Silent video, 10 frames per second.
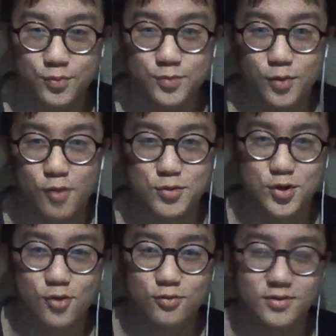bottom
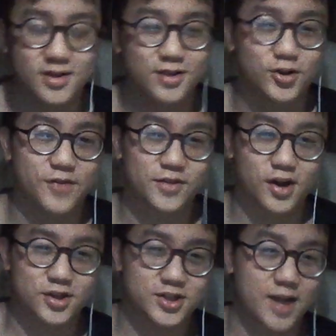sole not even
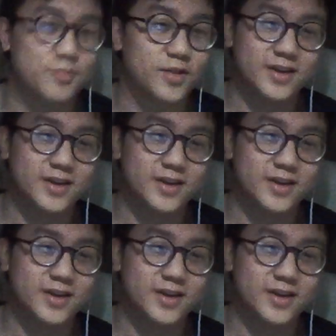touched. i